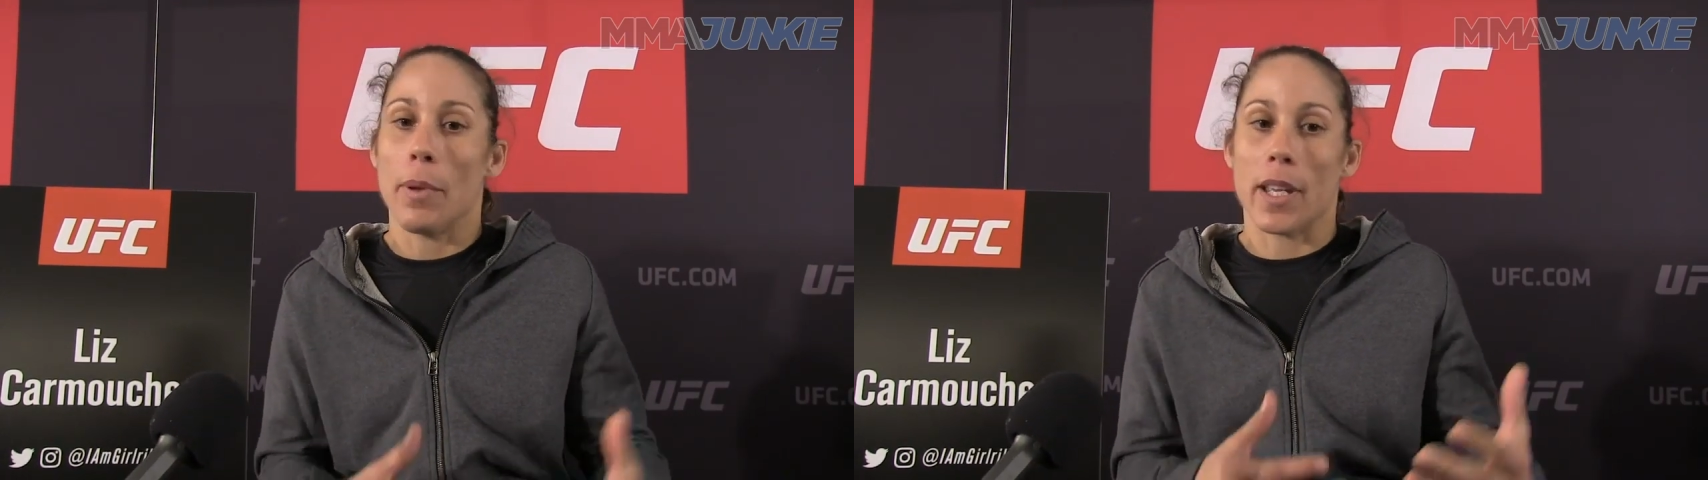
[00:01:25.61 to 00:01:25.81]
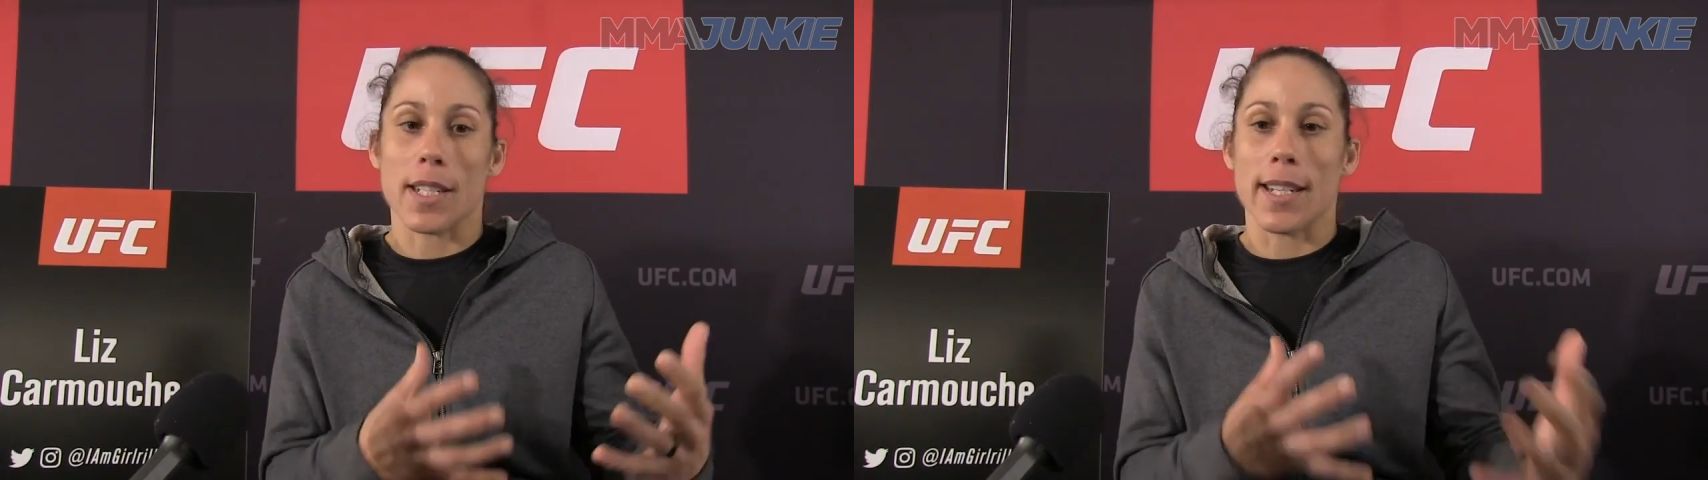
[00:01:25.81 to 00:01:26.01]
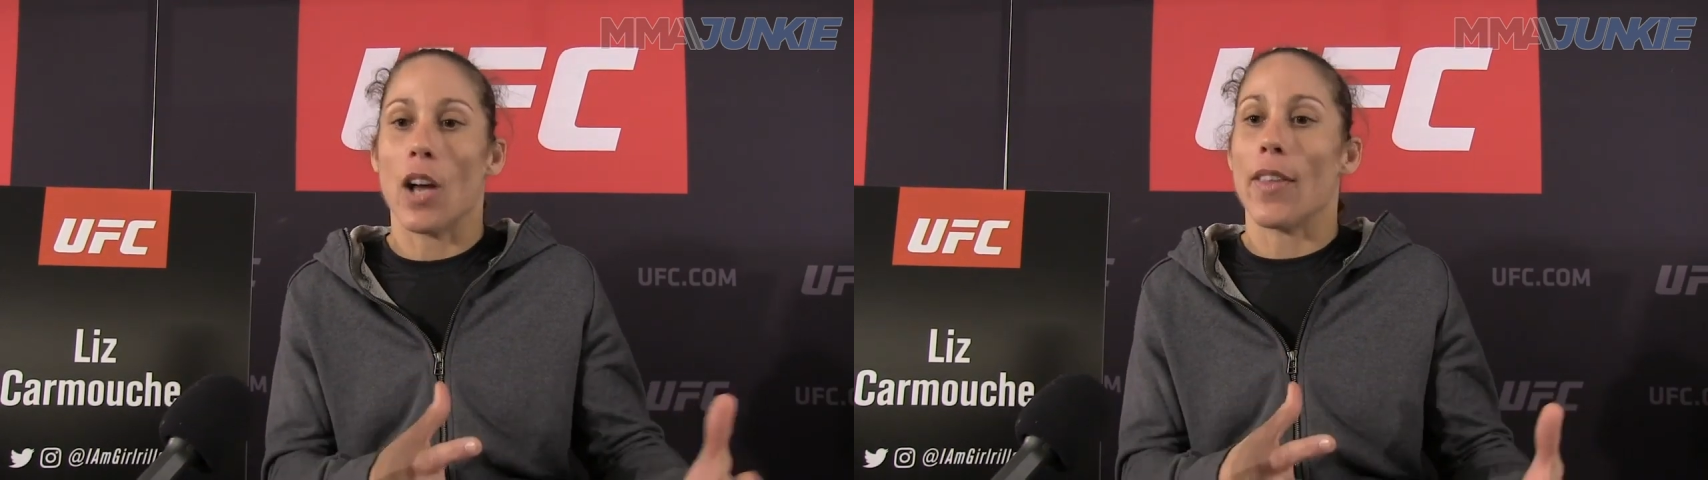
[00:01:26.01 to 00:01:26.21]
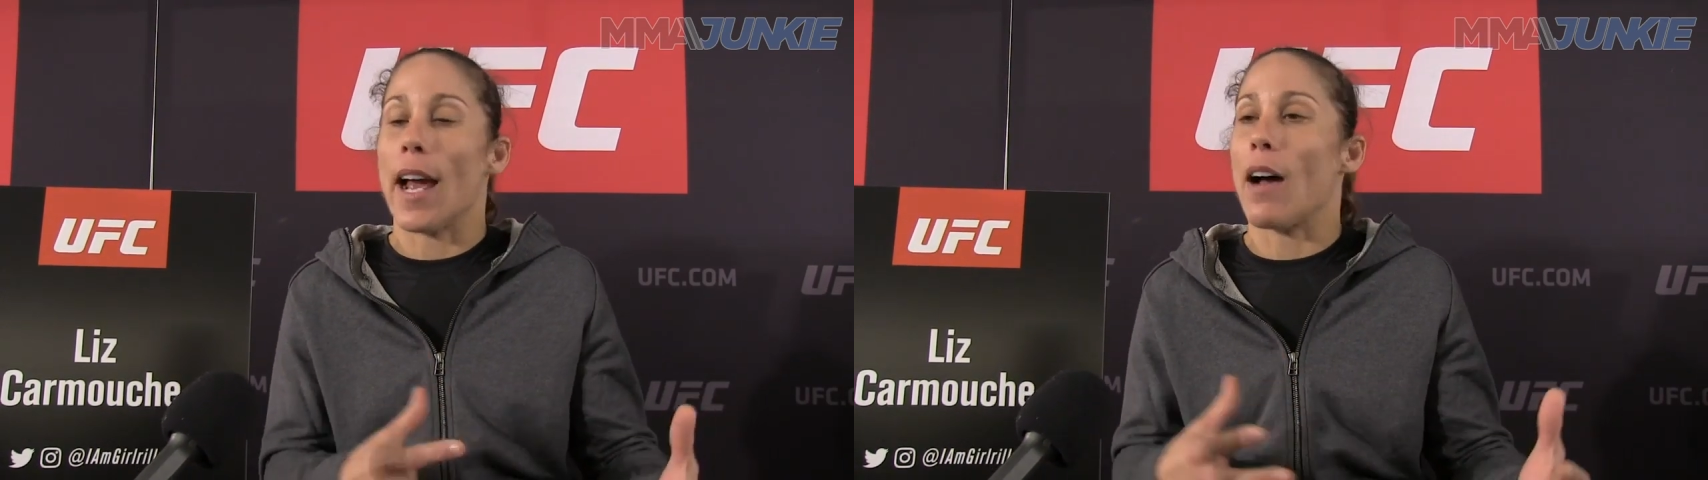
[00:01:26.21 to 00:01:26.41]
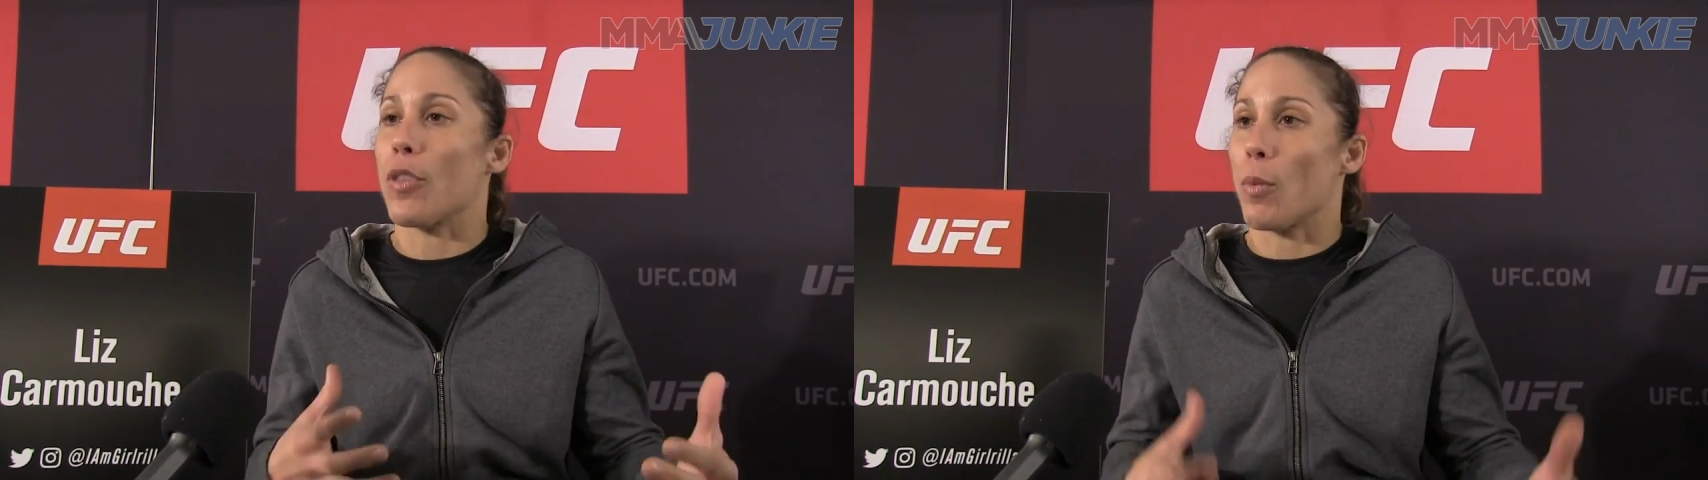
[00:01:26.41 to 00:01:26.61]
because now they
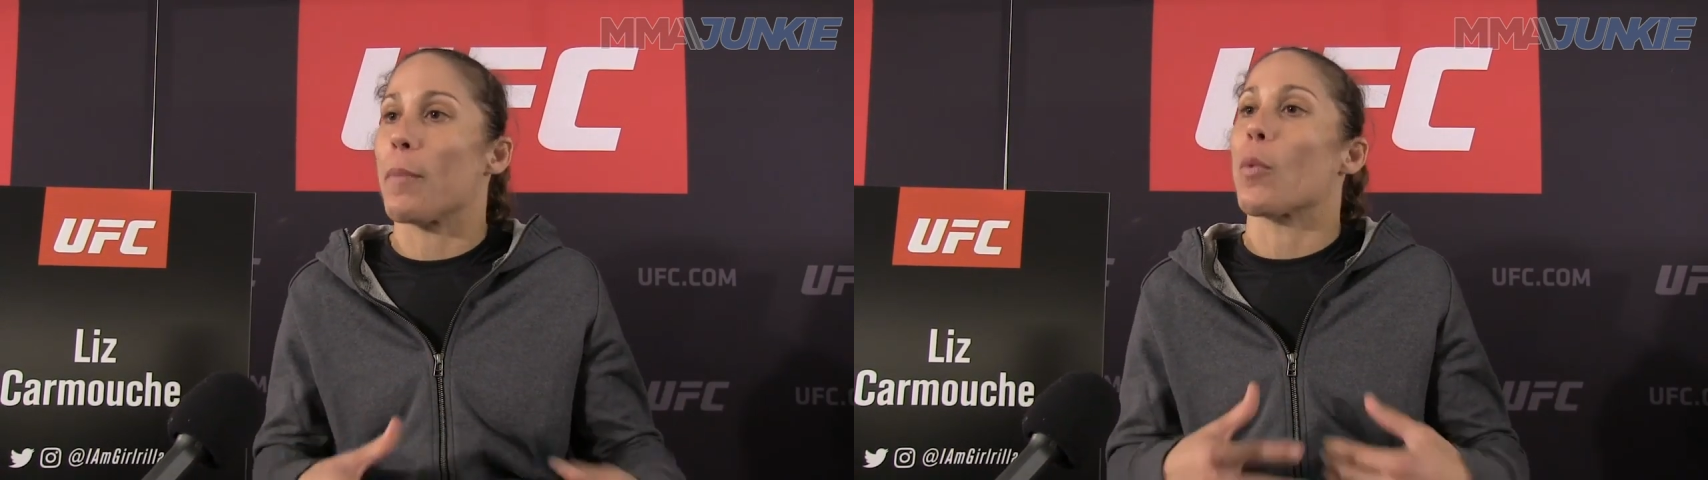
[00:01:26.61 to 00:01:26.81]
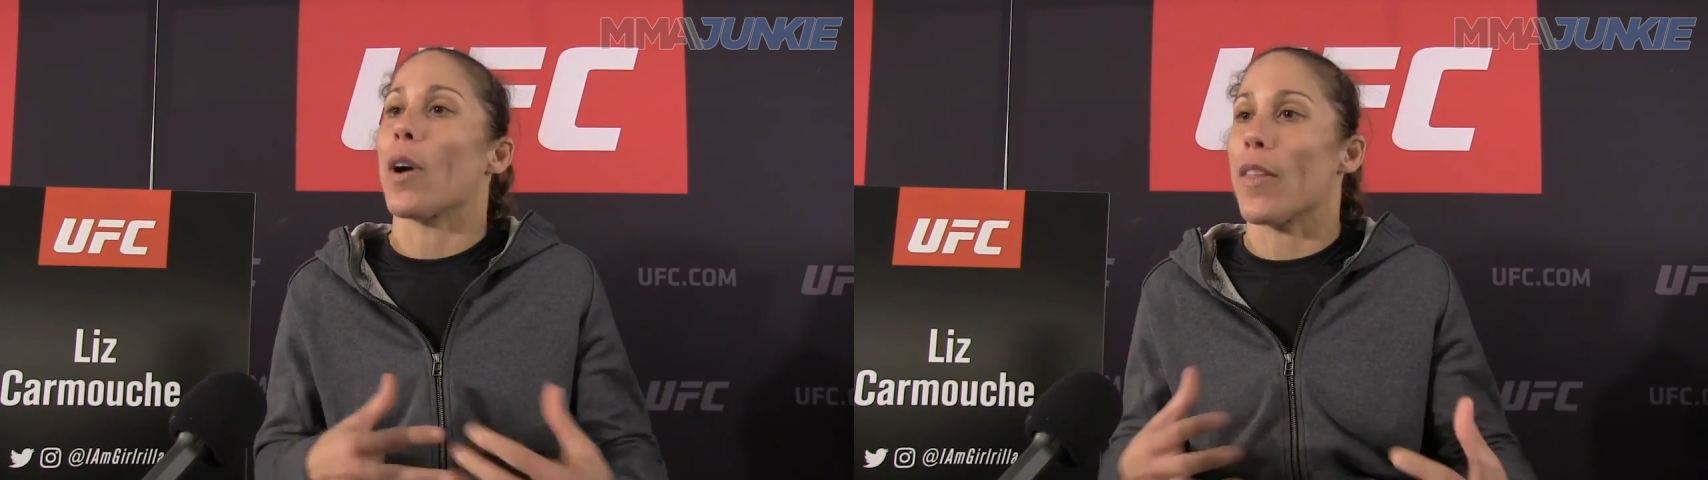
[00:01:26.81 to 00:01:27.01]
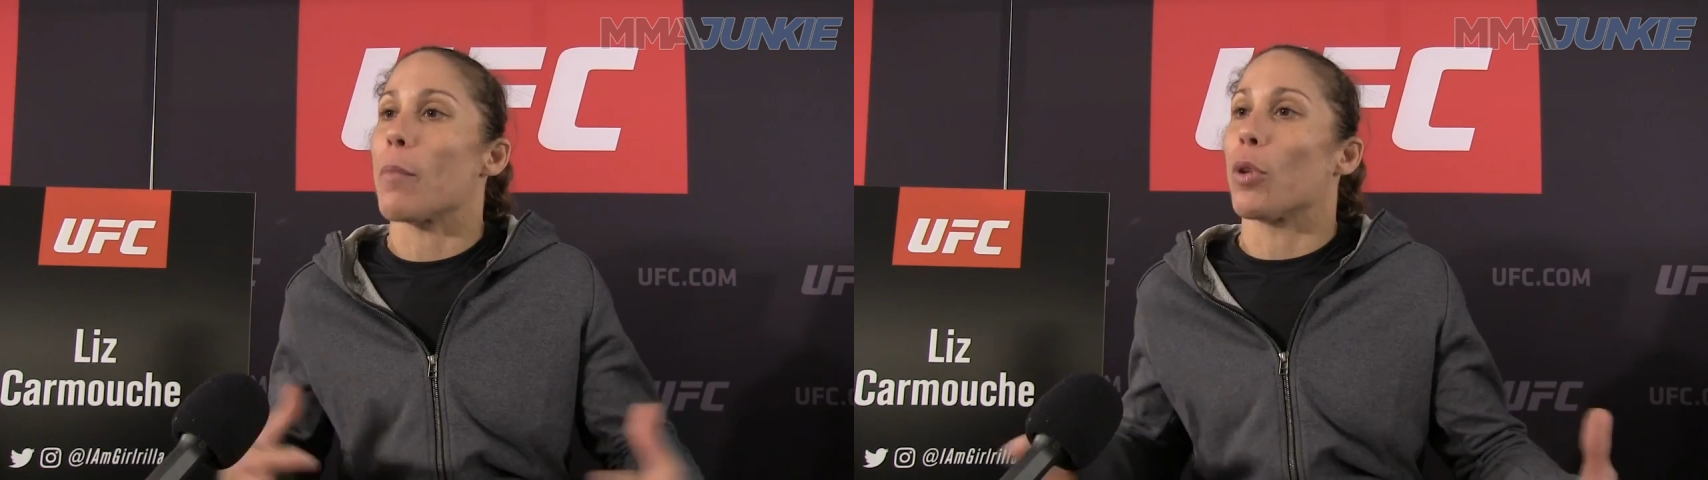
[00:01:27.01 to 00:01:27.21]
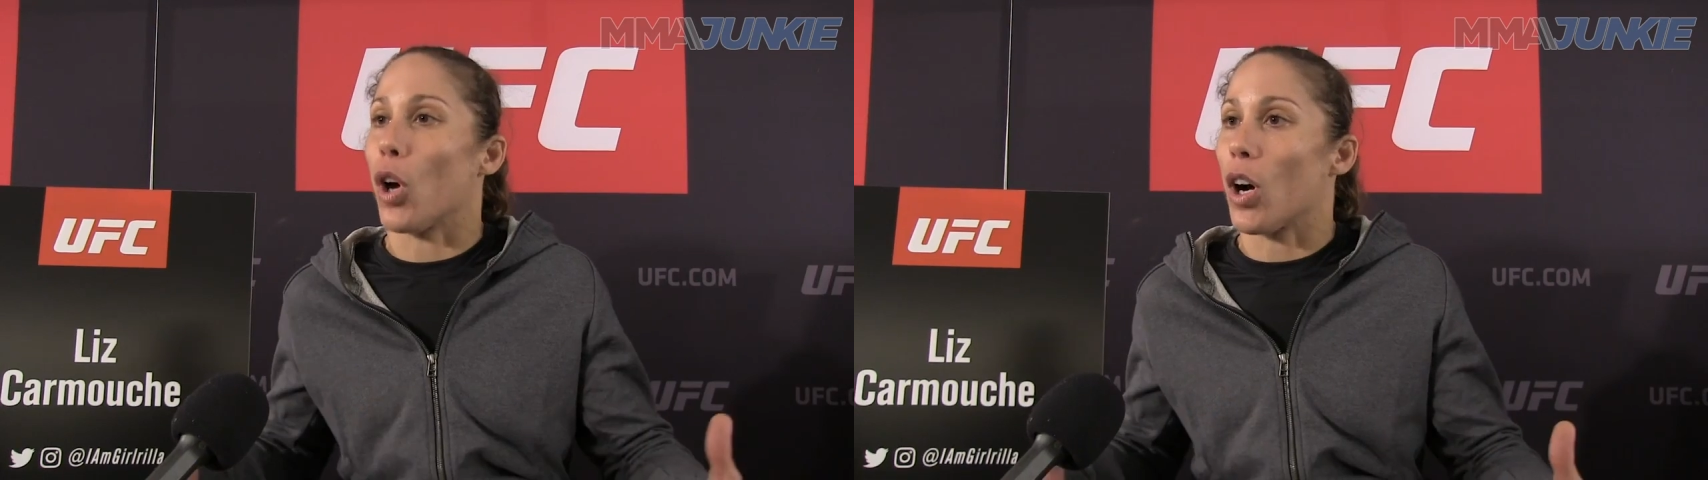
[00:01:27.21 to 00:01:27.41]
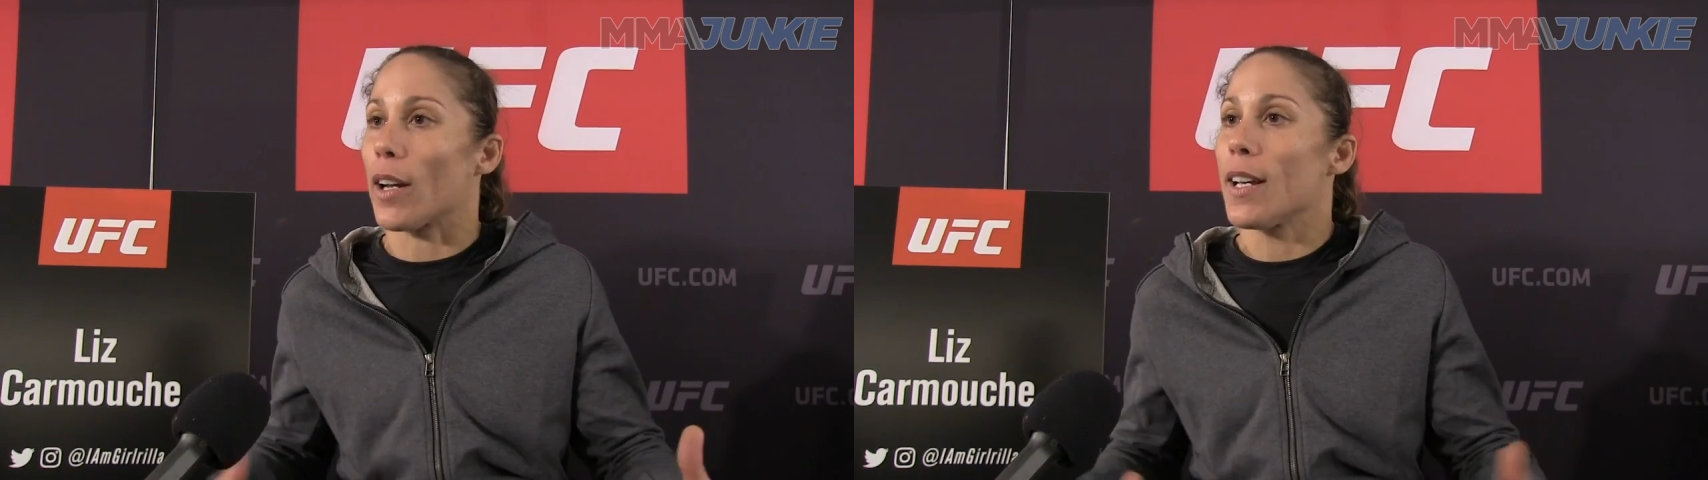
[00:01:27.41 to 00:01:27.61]
have the women where they
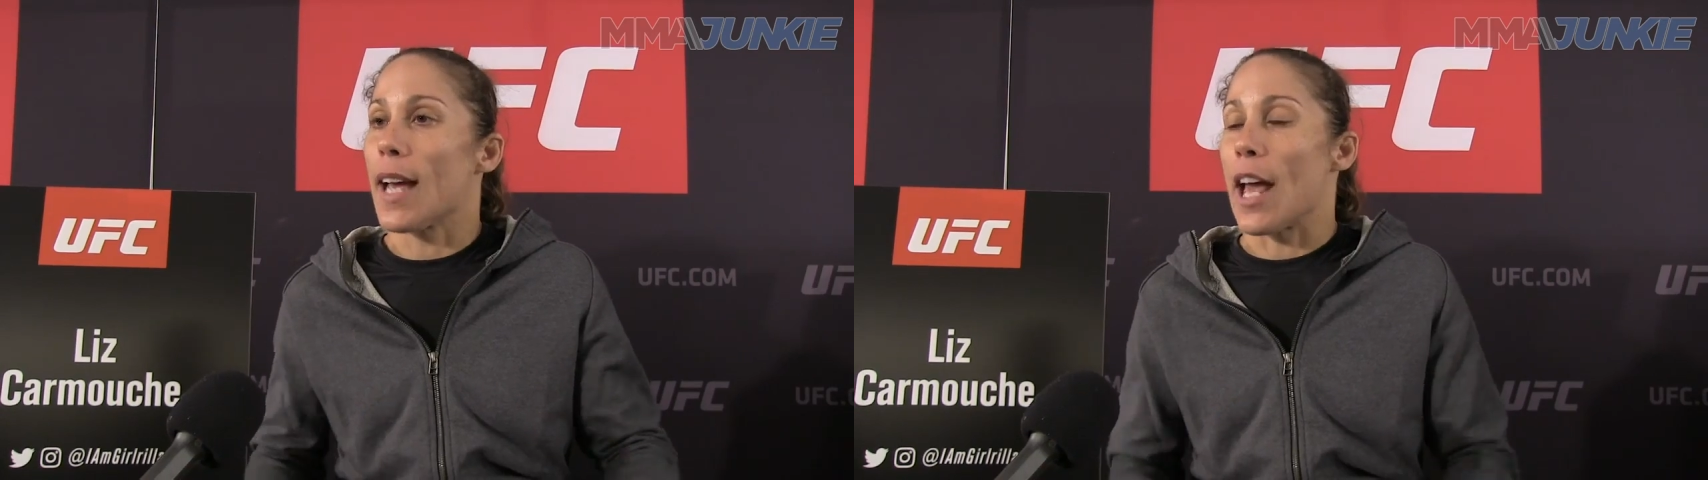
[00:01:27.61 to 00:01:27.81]
belong,